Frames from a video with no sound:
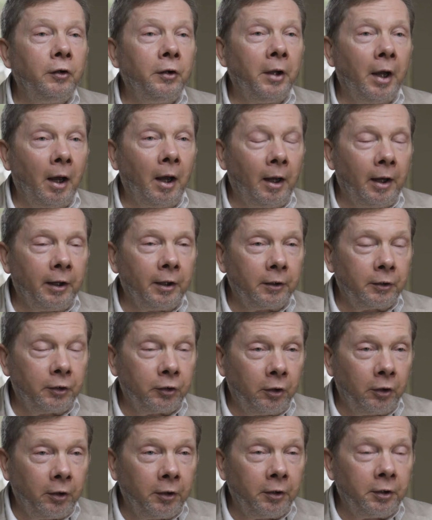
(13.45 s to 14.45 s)
There are
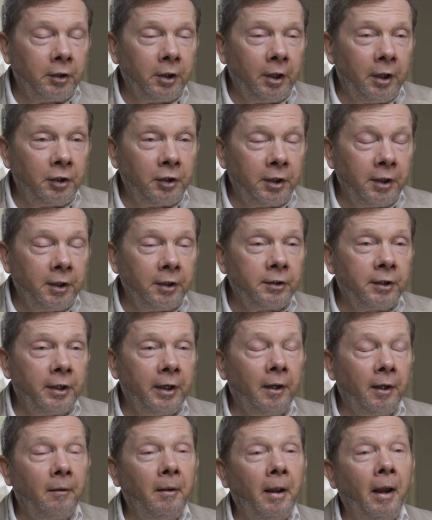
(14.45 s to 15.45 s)
certain teachings
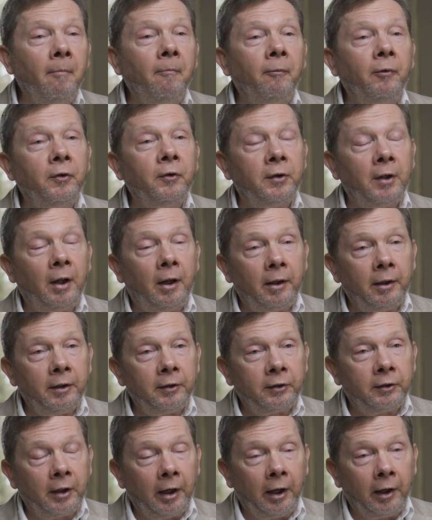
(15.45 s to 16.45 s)
that
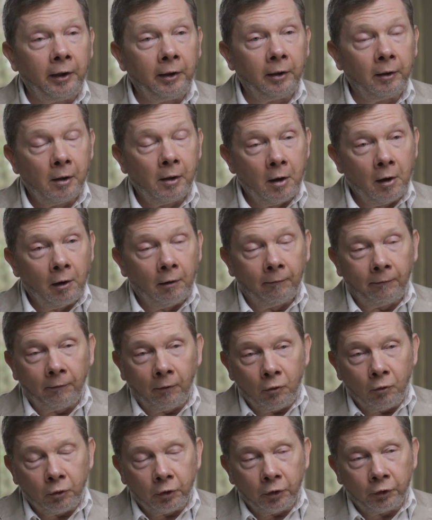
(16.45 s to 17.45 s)
emphasize and
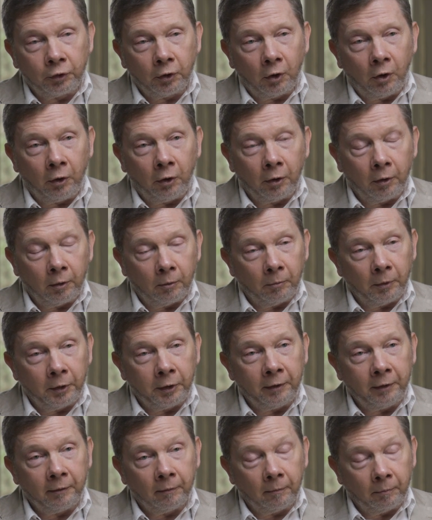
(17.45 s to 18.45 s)
focus
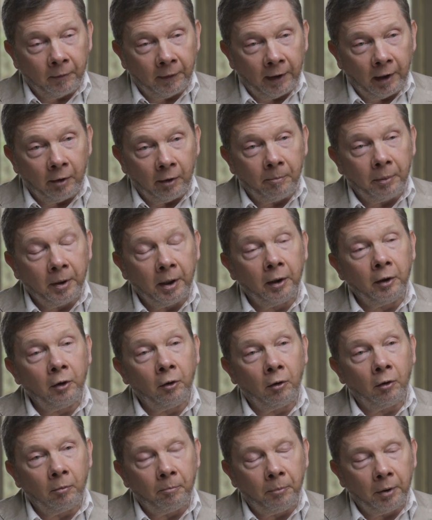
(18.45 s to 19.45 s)
on developing
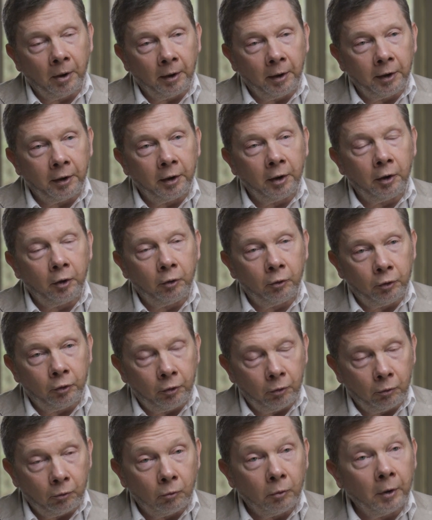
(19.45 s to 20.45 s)
your ability to
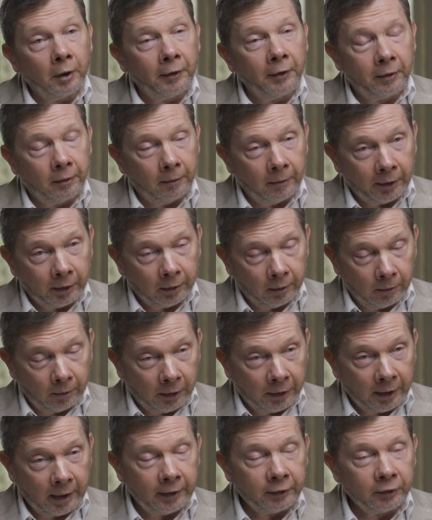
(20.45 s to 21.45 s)
do, and th-
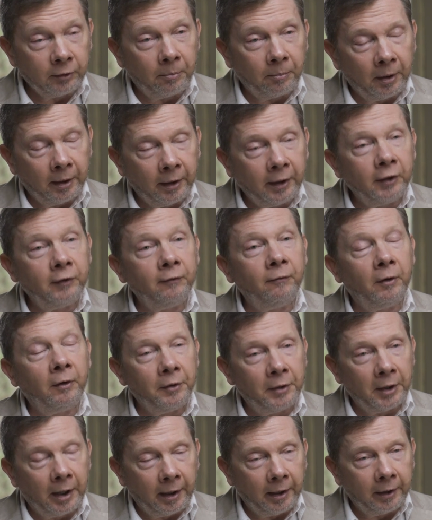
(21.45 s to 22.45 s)
there is a place
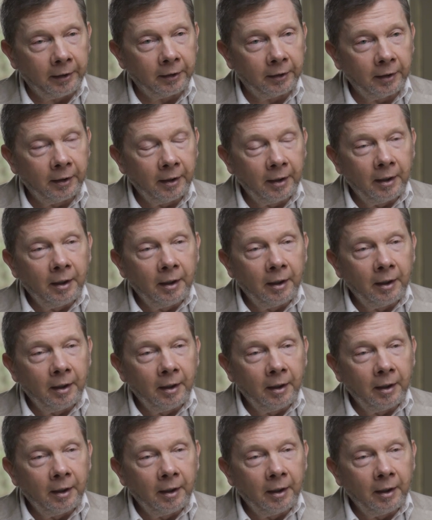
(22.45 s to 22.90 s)
for that.